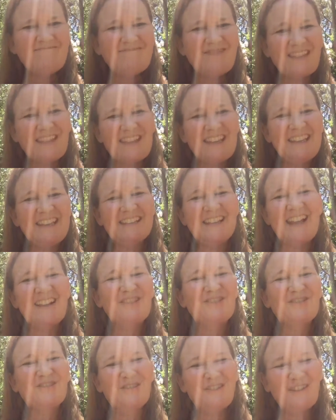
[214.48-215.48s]
These are
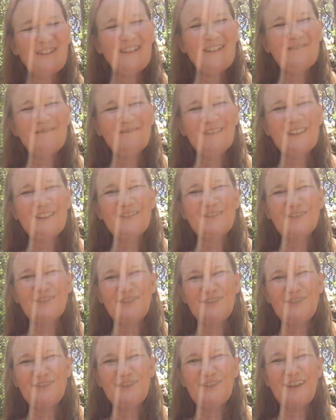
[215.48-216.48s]
truly
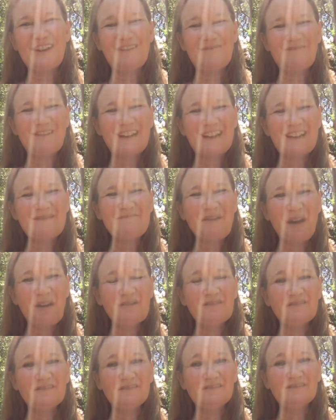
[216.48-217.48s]
extraordinary and really
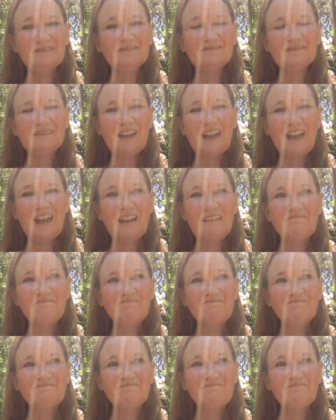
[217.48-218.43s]
potent. To